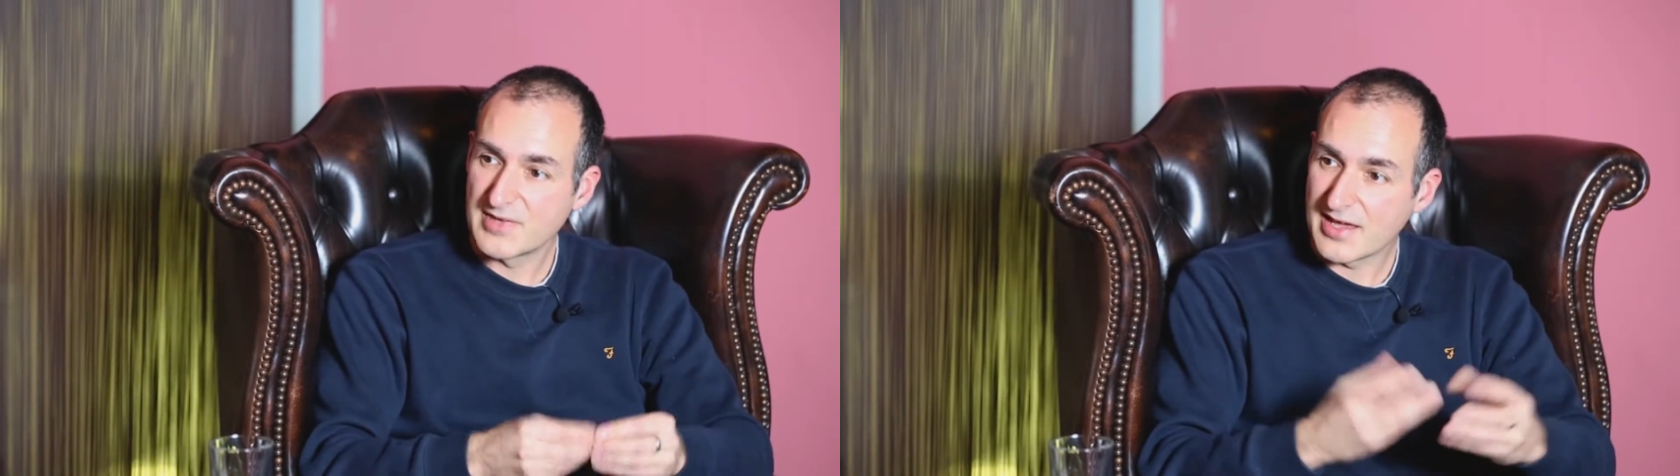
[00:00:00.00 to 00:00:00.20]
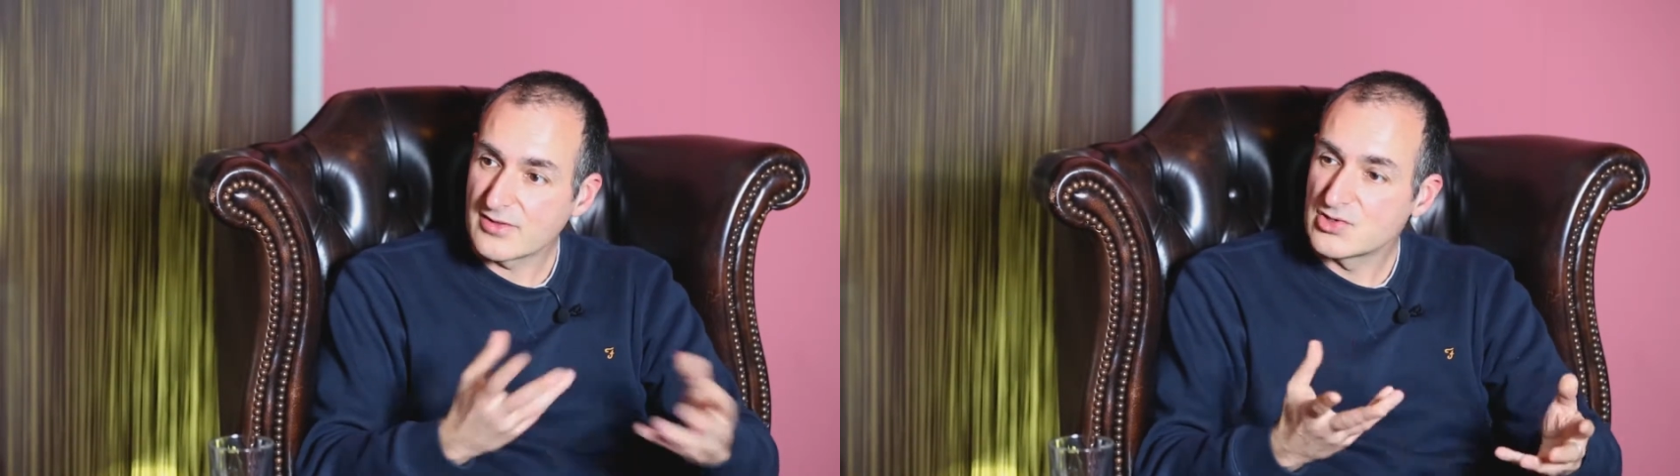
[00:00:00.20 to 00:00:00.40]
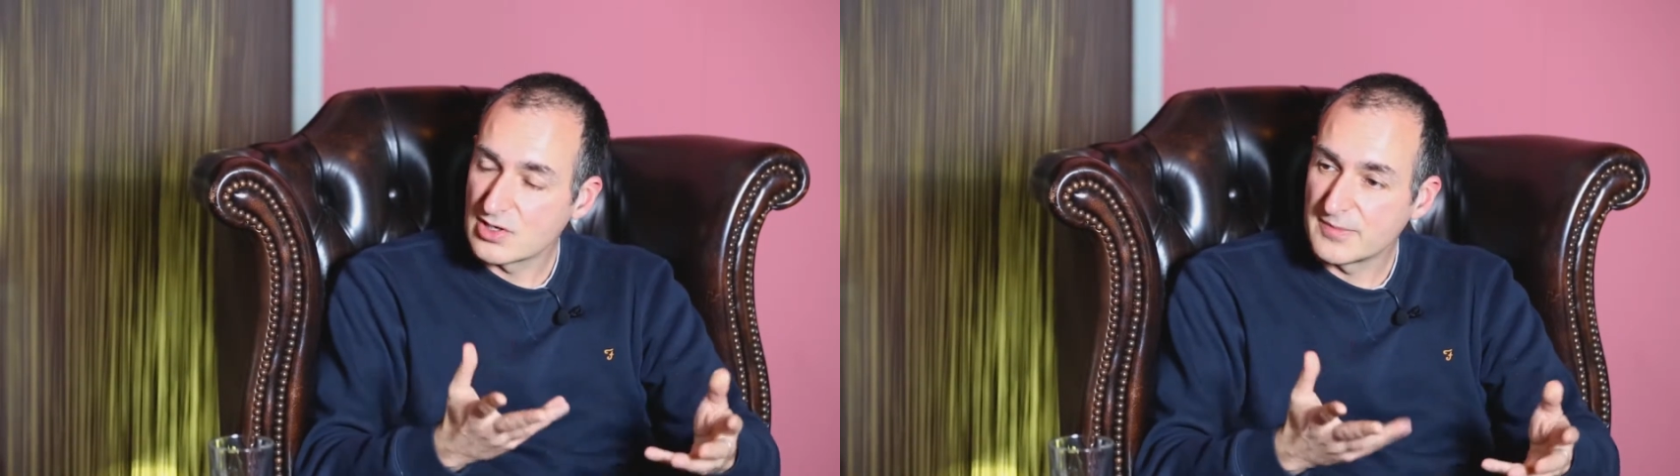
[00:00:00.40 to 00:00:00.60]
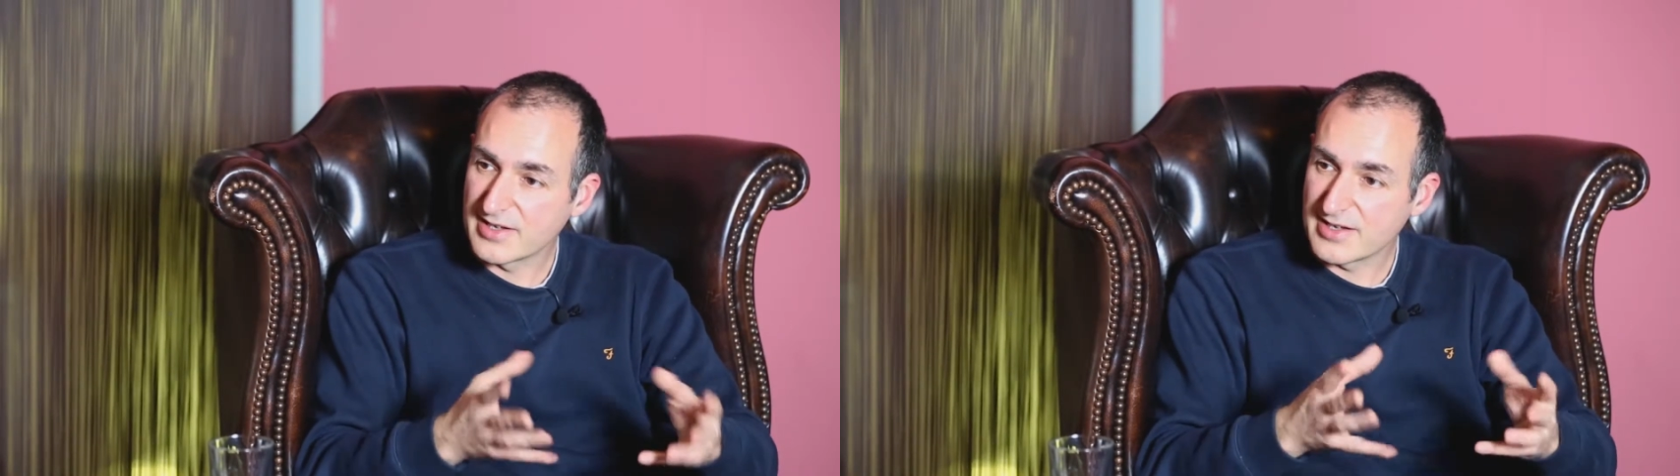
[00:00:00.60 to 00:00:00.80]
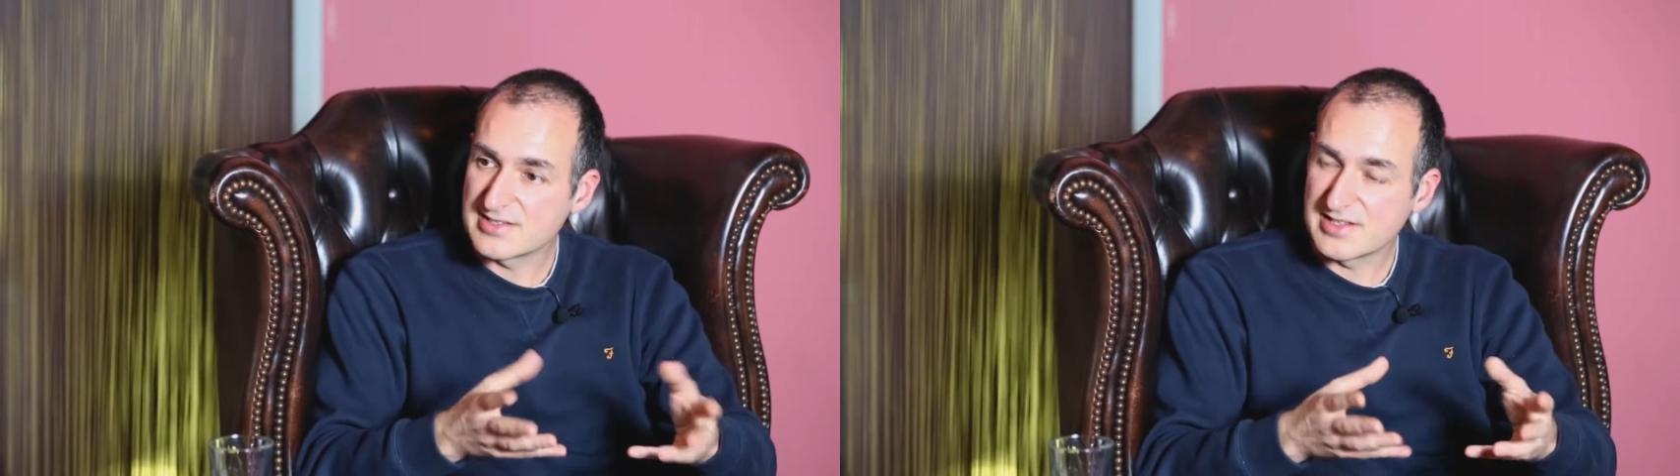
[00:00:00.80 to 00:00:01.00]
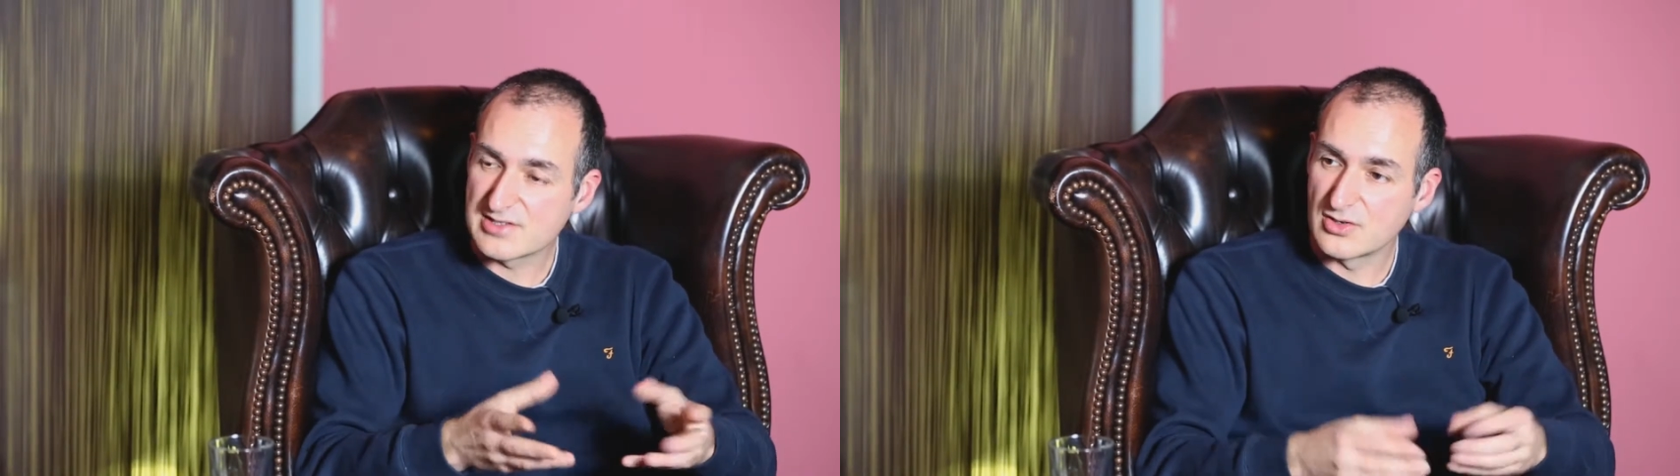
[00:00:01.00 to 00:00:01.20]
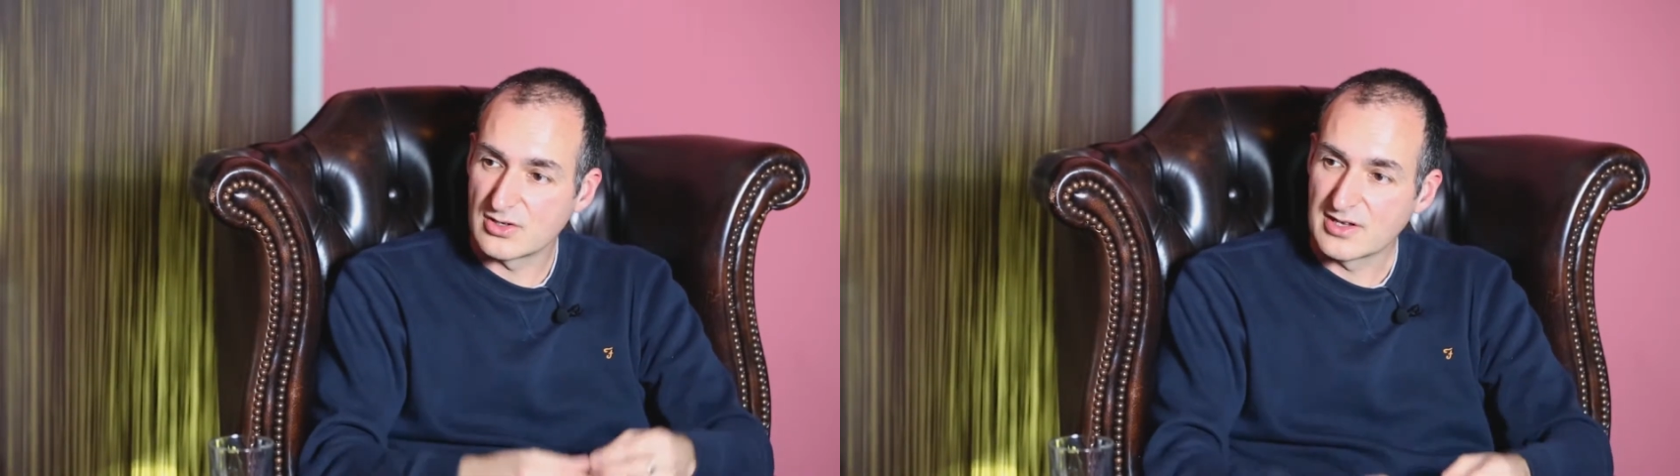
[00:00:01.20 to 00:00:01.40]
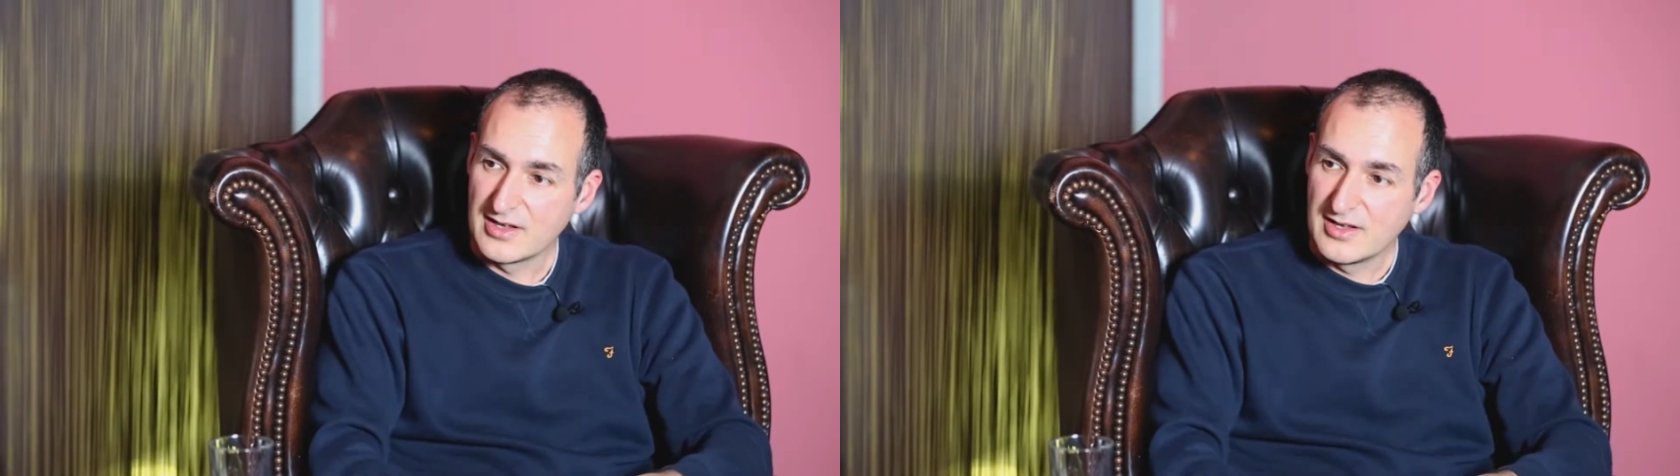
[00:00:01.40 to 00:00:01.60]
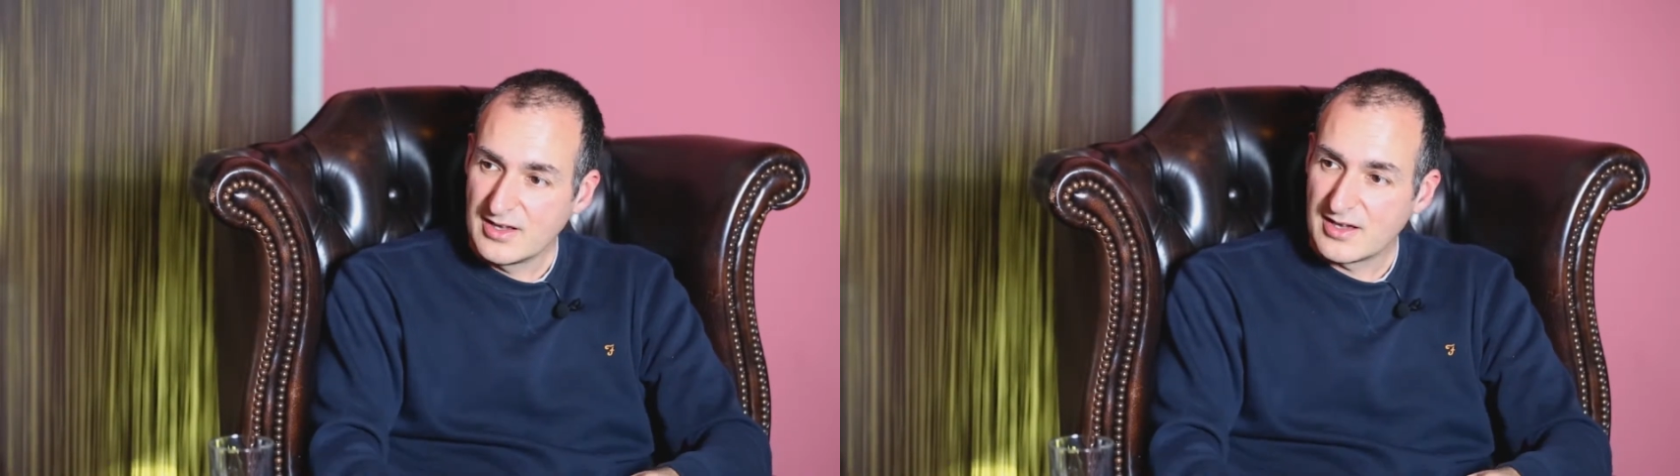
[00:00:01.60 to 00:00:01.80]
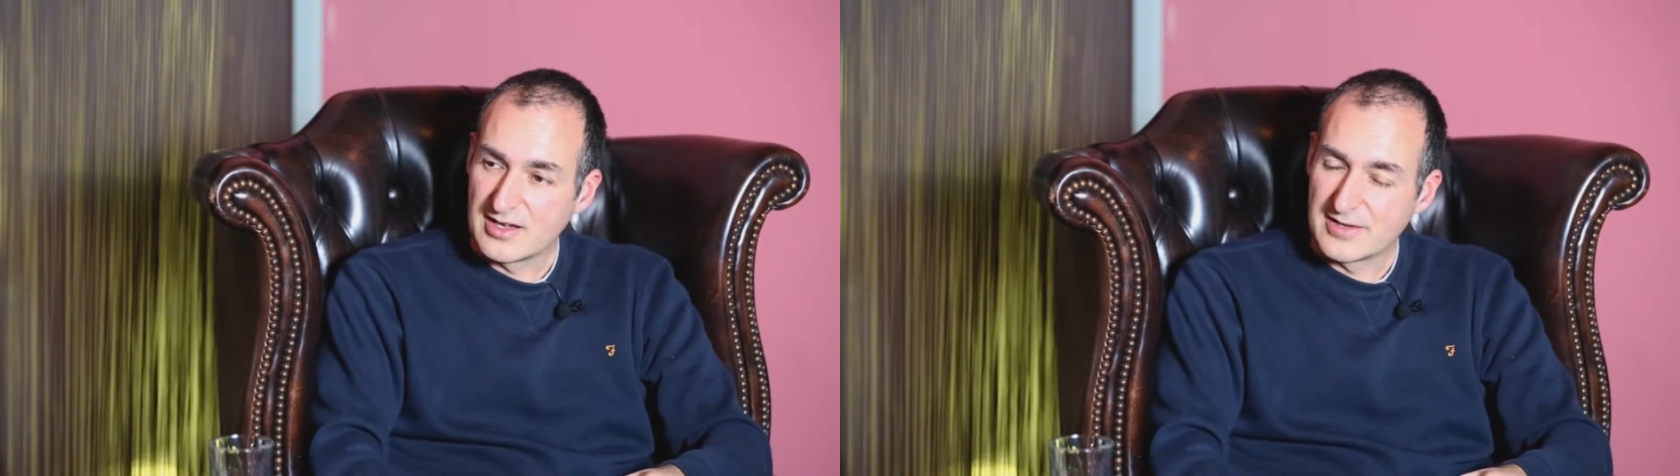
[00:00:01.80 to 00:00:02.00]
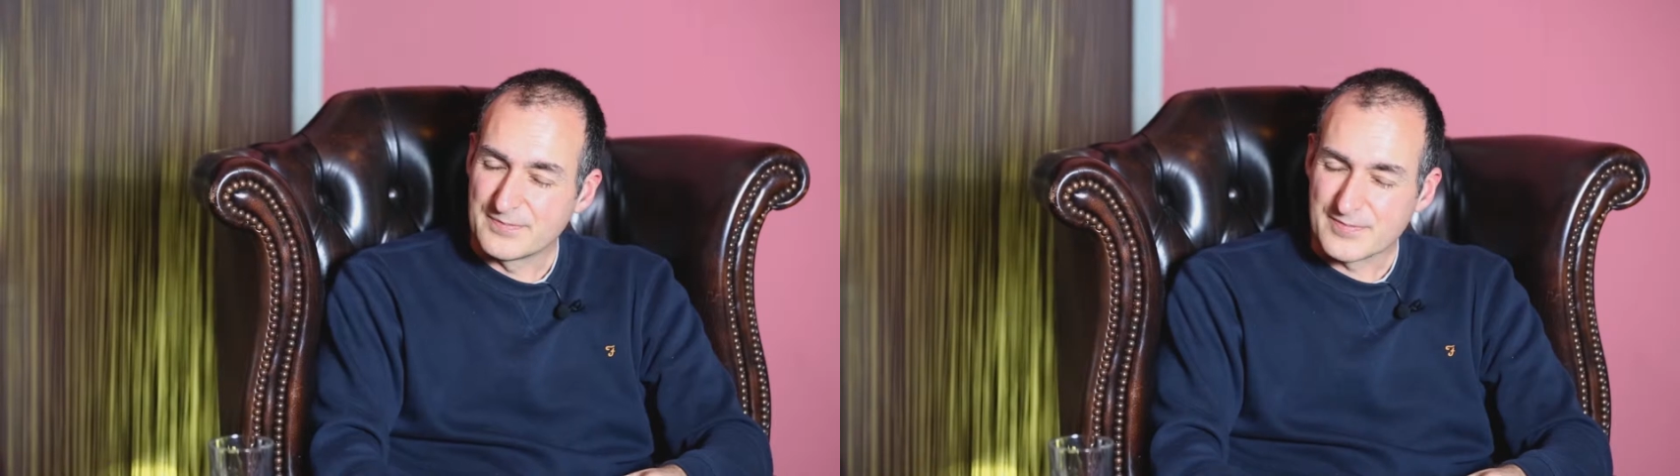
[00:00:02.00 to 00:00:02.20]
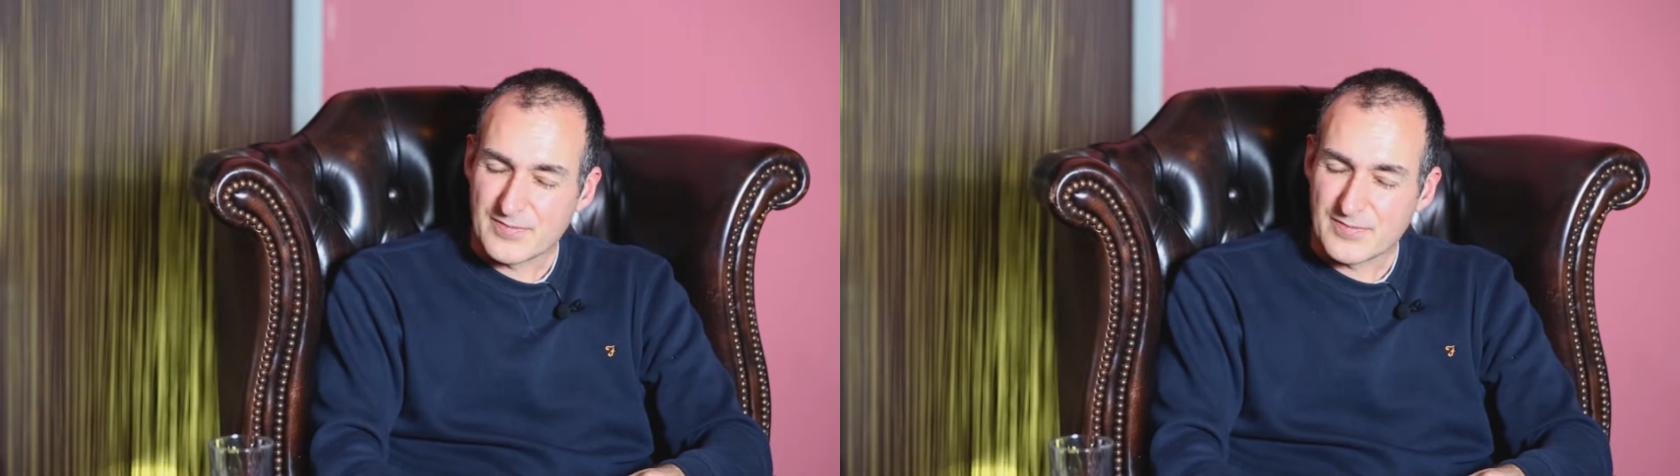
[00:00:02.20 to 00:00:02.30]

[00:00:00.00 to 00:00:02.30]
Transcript: get the job, I guess. It's not, I